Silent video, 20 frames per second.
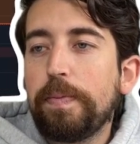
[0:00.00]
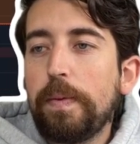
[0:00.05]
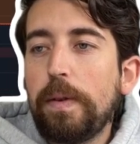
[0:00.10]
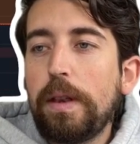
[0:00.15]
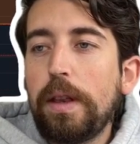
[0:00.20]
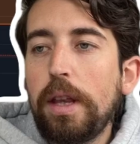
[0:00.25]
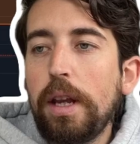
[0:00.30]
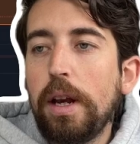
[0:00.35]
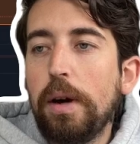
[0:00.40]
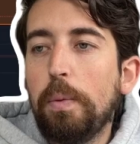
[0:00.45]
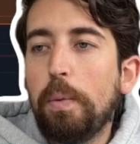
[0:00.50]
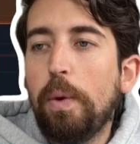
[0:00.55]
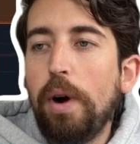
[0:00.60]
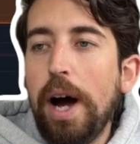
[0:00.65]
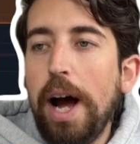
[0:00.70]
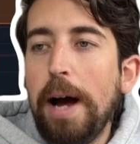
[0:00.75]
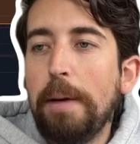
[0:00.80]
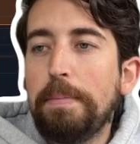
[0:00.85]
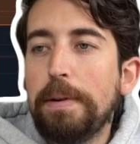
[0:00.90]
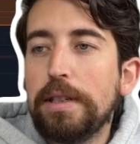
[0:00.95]
And what
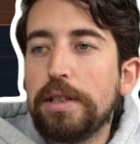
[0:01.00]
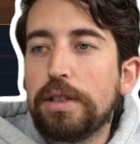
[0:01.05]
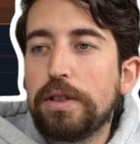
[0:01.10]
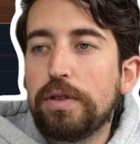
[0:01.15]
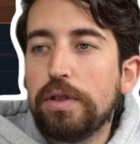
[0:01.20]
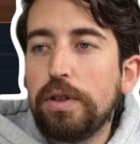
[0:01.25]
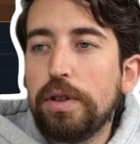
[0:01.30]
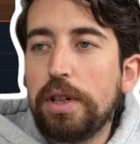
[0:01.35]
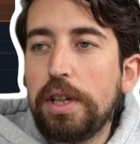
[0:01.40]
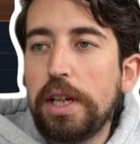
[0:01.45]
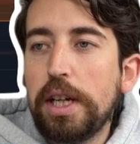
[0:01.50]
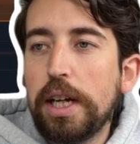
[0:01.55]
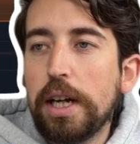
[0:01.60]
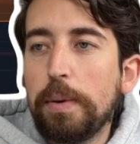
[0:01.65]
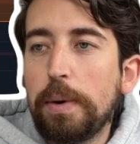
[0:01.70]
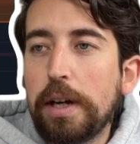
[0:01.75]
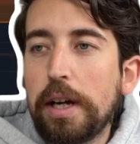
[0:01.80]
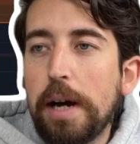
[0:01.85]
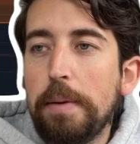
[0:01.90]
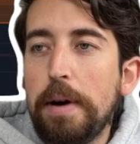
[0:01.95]
happens through here? We
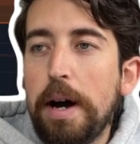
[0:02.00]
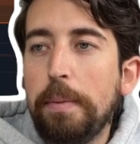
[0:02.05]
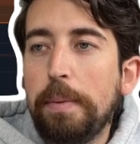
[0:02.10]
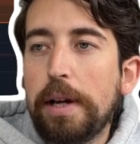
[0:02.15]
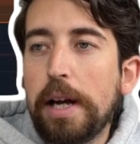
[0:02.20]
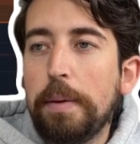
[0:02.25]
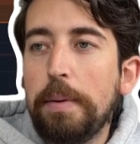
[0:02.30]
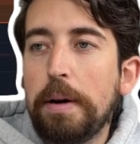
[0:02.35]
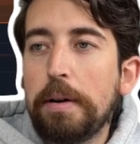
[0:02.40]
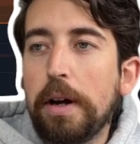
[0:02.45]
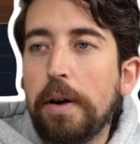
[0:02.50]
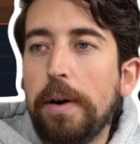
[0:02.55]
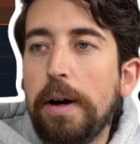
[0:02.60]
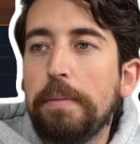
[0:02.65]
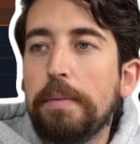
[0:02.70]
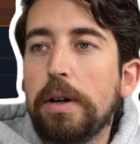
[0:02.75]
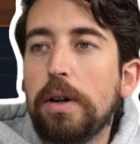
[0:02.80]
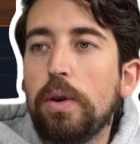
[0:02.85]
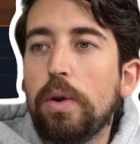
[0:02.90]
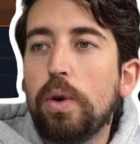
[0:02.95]
come up, come up.
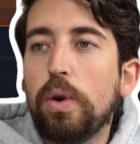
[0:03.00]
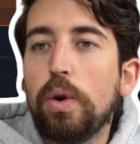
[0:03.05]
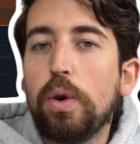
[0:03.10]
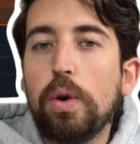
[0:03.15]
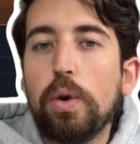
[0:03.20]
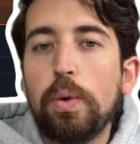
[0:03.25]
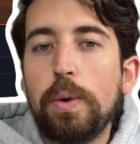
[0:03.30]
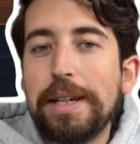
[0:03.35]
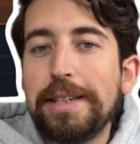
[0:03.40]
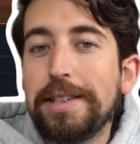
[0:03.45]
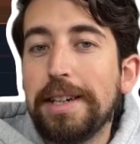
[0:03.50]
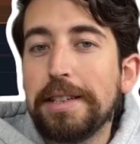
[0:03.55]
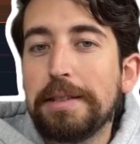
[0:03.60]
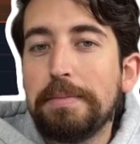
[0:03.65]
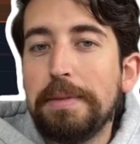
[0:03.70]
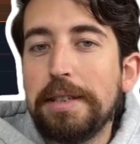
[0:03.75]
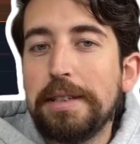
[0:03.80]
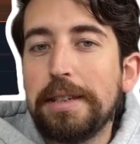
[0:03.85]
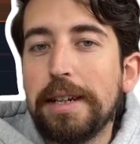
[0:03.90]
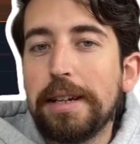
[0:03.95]
Oh, we just
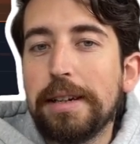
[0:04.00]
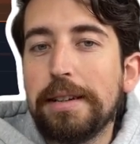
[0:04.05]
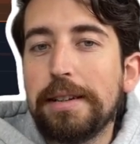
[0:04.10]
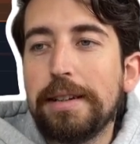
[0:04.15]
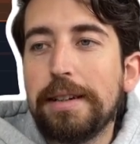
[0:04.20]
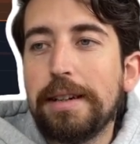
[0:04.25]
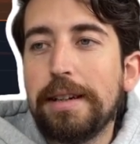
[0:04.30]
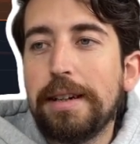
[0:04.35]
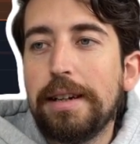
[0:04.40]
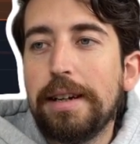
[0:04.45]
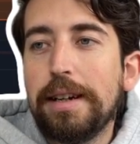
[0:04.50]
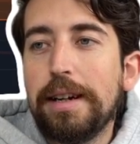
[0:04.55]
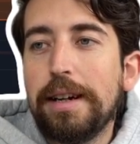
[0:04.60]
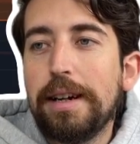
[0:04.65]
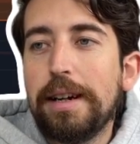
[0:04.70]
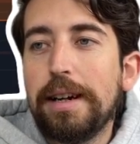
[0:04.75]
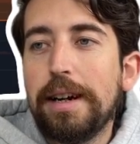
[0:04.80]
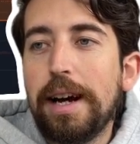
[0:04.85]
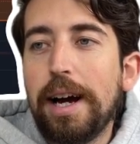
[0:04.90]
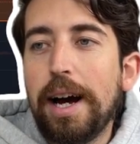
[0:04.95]
missed it.
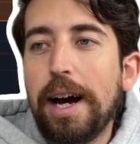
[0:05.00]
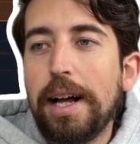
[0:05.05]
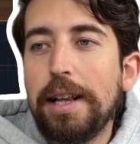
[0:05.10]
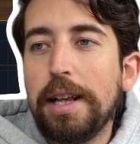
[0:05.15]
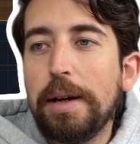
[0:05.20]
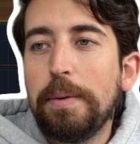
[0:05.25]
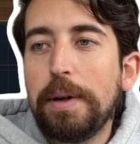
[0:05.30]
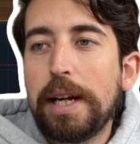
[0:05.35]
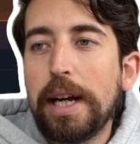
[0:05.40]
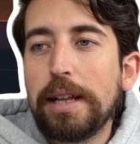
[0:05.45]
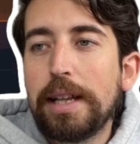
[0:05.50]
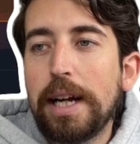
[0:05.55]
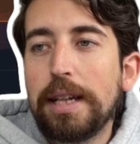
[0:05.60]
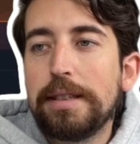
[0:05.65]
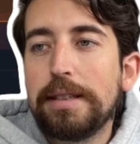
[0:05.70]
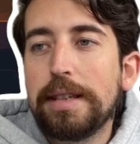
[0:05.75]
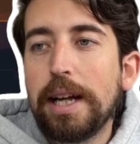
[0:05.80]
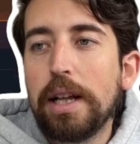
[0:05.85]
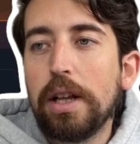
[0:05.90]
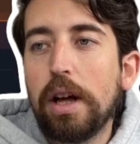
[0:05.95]
And then we get that
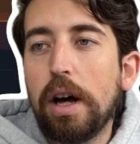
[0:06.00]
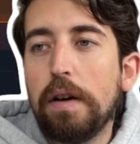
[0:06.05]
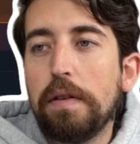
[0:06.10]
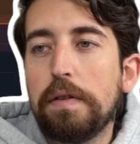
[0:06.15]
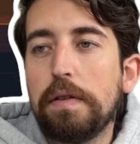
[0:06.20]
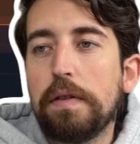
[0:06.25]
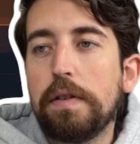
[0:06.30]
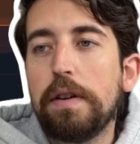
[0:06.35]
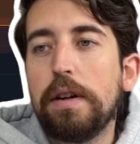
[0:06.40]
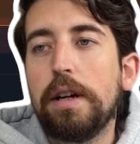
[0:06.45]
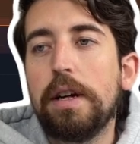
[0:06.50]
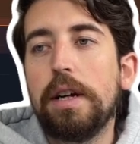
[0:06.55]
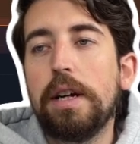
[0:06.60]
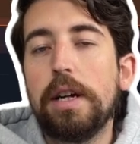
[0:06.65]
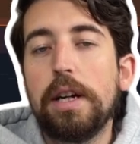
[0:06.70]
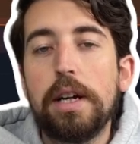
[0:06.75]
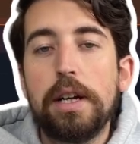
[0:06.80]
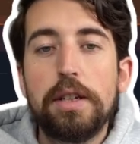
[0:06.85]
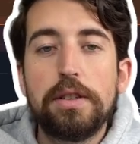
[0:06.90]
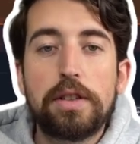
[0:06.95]
sell-off.
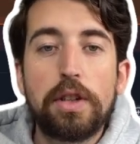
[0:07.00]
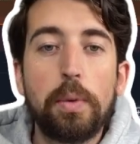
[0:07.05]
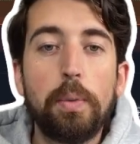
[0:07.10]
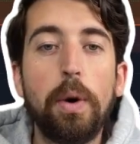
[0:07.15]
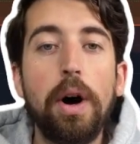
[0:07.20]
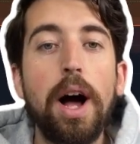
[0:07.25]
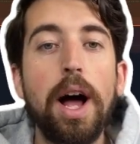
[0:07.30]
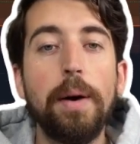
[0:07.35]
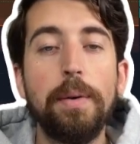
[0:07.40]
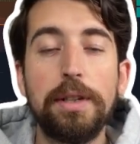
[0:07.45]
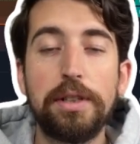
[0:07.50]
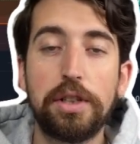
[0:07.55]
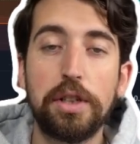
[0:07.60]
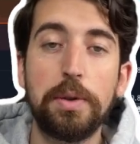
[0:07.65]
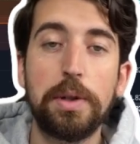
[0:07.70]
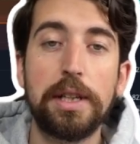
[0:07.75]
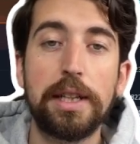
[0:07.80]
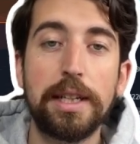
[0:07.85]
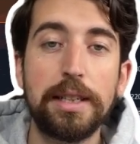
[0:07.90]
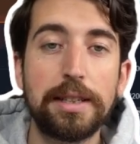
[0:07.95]
So what I would do in
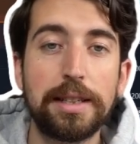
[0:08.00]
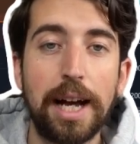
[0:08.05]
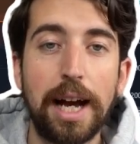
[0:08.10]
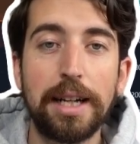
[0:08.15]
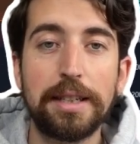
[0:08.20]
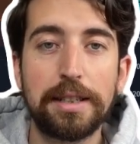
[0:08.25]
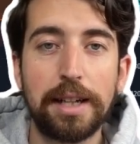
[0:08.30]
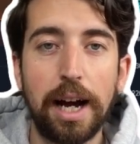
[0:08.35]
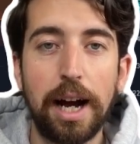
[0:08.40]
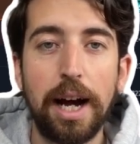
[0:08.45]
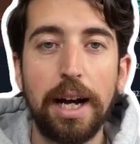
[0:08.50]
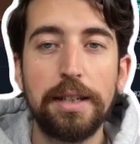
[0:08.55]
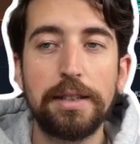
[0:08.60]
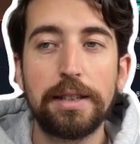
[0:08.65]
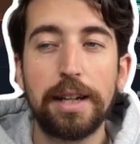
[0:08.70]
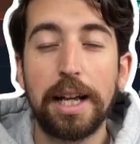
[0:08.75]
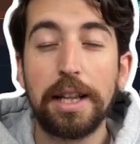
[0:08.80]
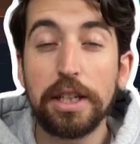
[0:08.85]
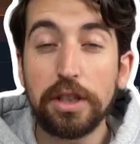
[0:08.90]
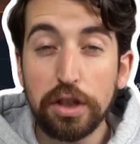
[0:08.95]
this case, guys, and
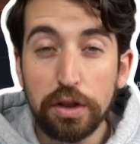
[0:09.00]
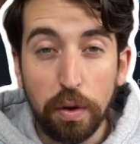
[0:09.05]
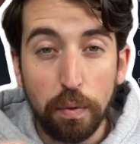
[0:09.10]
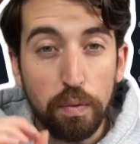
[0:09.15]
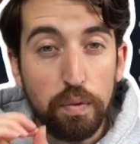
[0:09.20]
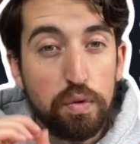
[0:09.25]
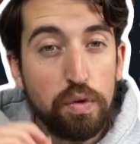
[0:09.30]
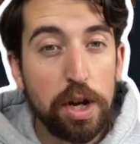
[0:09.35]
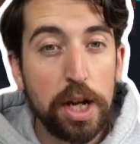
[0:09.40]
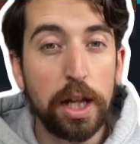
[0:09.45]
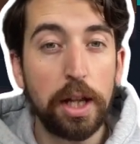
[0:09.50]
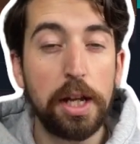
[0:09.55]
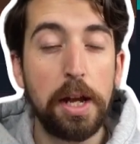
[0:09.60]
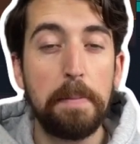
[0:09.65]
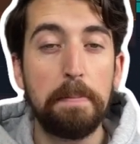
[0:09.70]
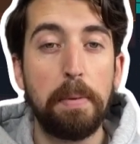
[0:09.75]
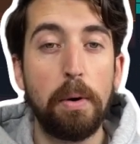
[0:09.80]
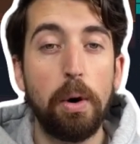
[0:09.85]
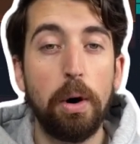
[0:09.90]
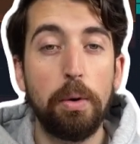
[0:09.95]
this is a really
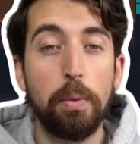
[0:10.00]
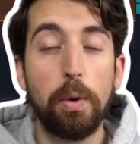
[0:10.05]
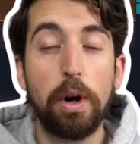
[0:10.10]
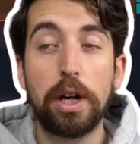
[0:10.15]
important one because